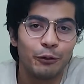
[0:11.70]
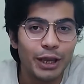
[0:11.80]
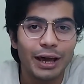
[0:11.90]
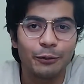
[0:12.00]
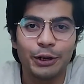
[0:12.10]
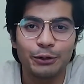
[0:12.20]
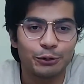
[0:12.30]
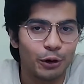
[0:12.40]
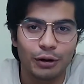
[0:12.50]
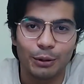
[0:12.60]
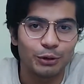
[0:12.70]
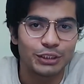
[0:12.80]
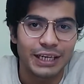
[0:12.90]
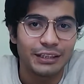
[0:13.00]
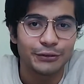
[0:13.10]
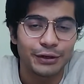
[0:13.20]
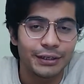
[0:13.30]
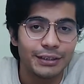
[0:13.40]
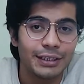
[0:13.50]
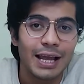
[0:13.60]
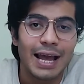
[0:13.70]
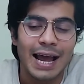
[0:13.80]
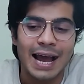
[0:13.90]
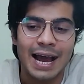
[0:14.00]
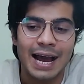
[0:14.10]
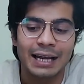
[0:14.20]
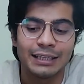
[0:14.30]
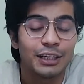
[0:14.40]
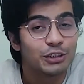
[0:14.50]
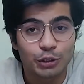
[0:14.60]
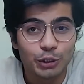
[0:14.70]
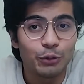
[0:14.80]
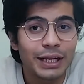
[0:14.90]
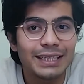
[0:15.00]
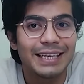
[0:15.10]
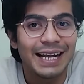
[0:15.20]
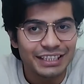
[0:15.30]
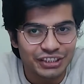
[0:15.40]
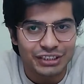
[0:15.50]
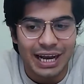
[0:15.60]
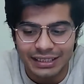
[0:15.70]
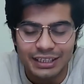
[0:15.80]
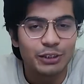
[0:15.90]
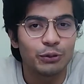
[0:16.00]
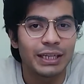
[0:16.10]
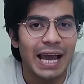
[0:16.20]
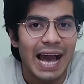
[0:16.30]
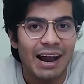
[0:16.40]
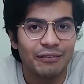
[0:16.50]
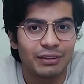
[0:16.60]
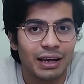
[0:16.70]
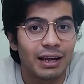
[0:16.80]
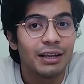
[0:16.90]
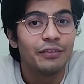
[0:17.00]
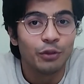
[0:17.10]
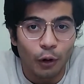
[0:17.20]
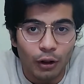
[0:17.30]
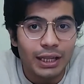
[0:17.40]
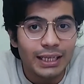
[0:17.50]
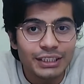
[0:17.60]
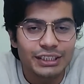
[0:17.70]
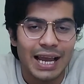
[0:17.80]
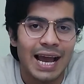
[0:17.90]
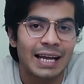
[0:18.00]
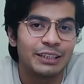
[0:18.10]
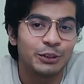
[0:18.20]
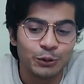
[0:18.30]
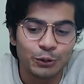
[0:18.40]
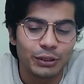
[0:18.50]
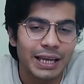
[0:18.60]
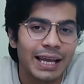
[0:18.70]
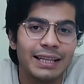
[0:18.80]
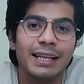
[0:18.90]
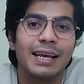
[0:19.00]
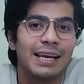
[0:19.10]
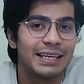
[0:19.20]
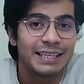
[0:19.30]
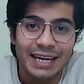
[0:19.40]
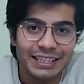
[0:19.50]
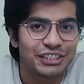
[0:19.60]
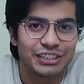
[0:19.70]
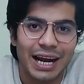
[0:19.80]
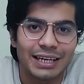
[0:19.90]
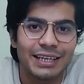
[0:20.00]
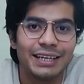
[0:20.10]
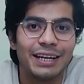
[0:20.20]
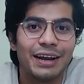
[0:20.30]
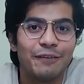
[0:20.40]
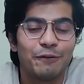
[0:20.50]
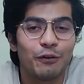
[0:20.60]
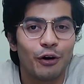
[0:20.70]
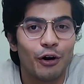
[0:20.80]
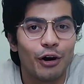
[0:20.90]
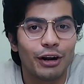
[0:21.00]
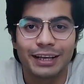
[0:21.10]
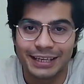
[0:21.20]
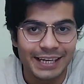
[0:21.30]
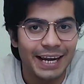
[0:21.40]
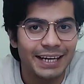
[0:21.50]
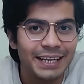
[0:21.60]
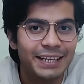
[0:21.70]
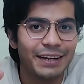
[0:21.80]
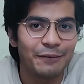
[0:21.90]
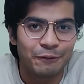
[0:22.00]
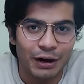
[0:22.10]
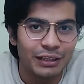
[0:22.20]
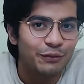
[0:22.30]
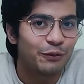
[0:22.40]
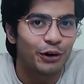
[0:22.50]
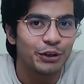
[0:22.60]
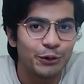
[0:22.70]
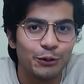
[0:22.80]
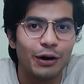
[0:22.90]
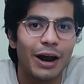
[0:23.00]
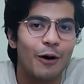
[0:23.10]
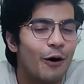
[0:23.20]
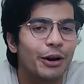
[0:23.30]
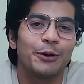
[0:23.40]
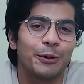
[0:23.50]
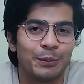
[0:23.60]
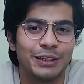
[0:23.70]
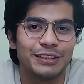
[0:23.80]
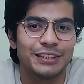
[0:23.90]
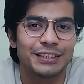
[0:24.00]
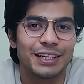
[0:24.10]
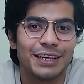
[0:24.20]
we are going to talk about sales funnels, and so you can get started, you can have the knowledge and you can get started for creating one for you or your business.